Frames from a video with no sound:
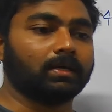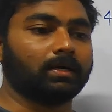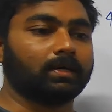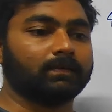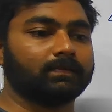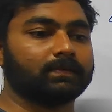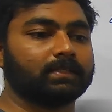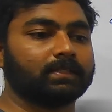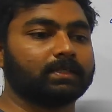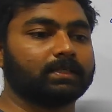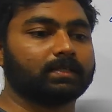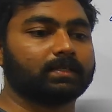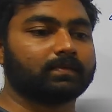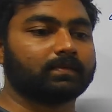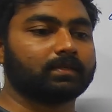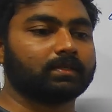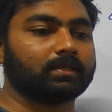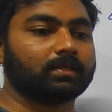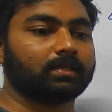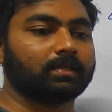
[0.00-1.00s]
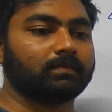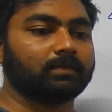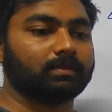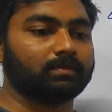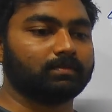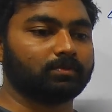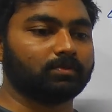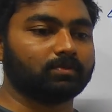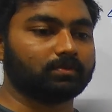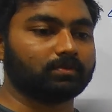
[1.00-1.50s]
After that one, I
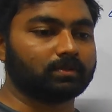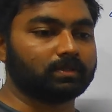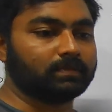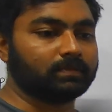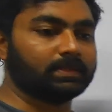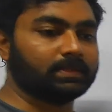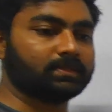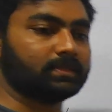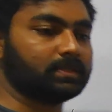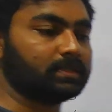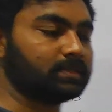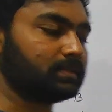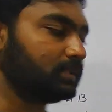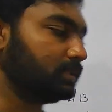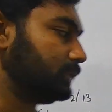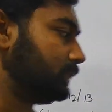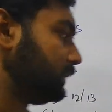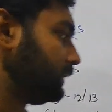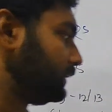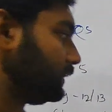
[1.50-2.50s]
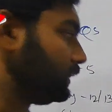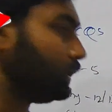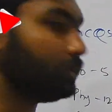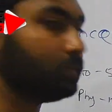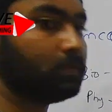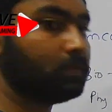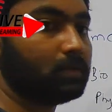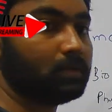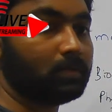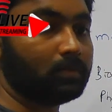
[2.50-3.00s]
will move to the first lesson area
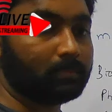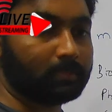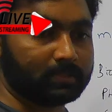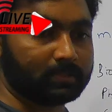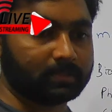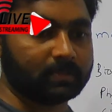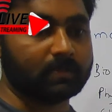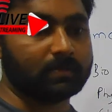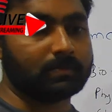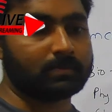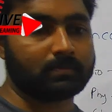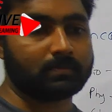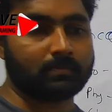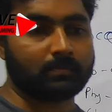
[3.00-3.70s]
and volume lesson.